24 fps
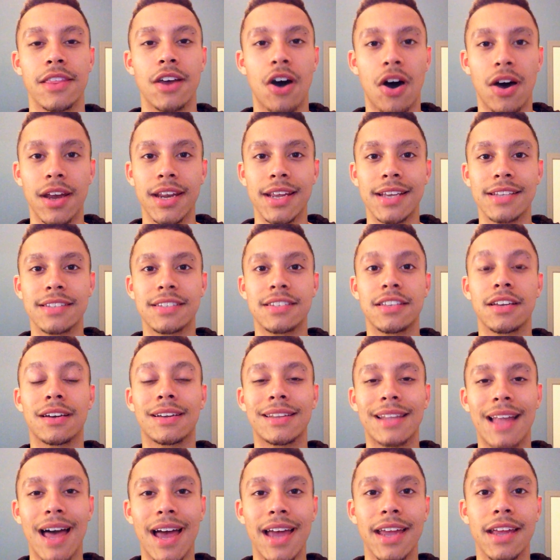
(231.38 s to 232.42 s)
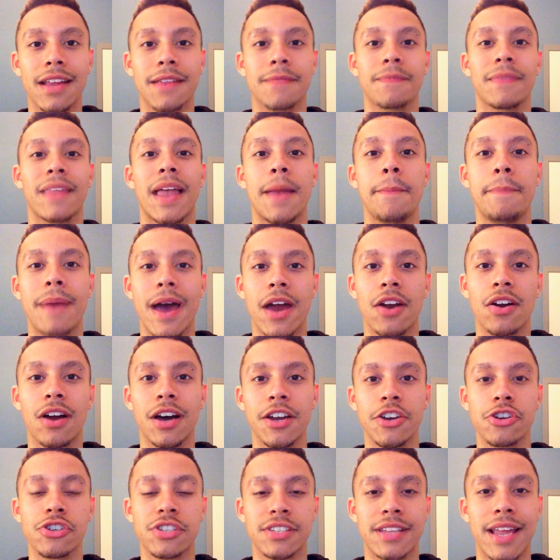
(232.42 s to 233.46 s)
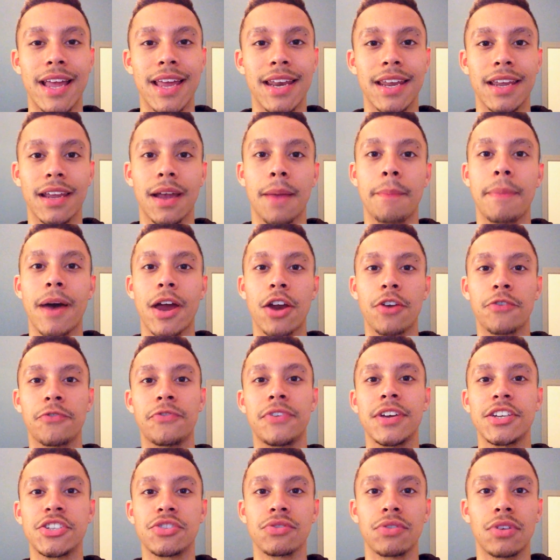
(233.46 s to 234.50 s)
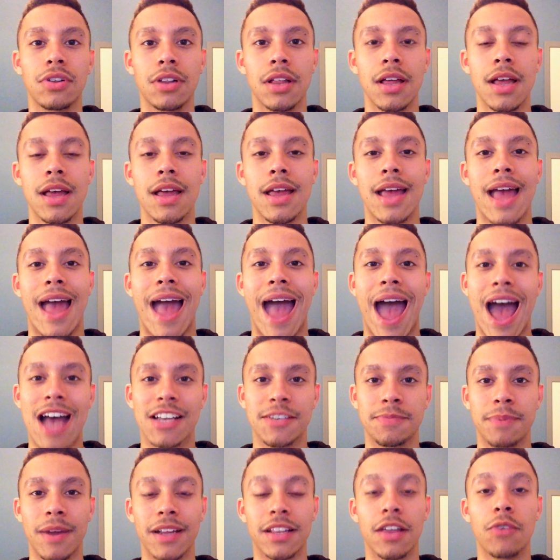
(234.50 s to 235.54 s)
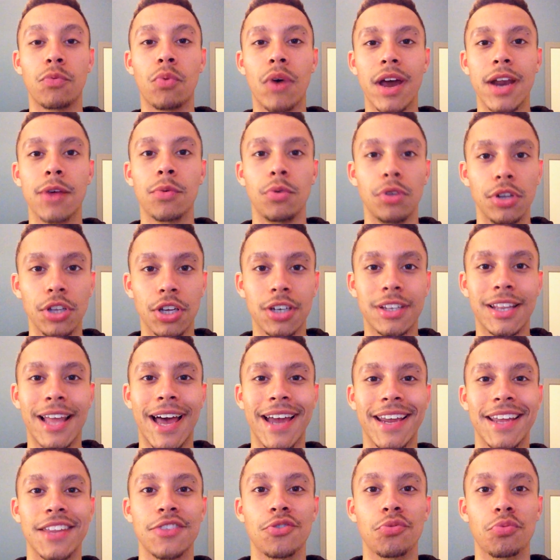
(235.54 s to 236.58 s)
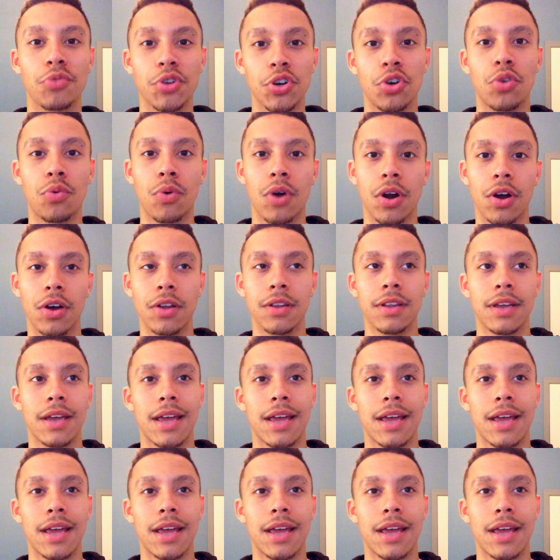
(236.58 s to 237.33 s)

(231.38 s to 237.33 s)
the audience, the client a better understanding, a better visual aspect of what it will look like in the real world.